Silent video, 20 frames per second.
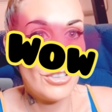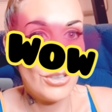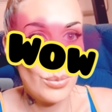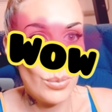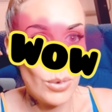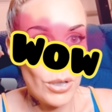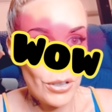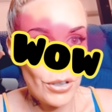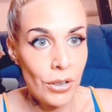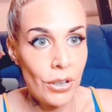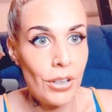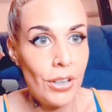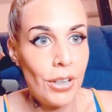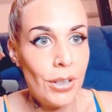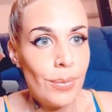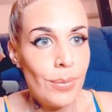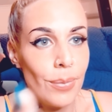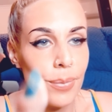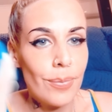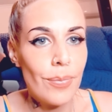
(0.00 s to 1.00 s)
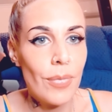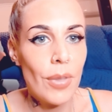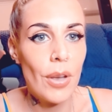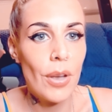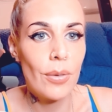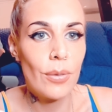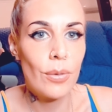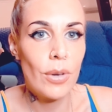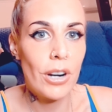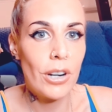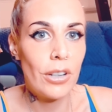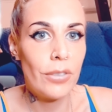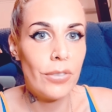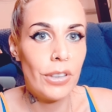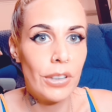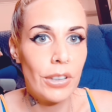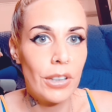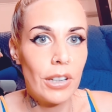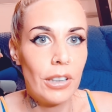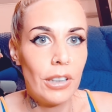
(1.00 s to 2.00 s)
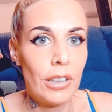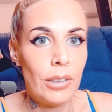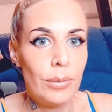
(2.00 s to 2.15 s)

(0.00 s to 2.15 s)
one coat right over the color.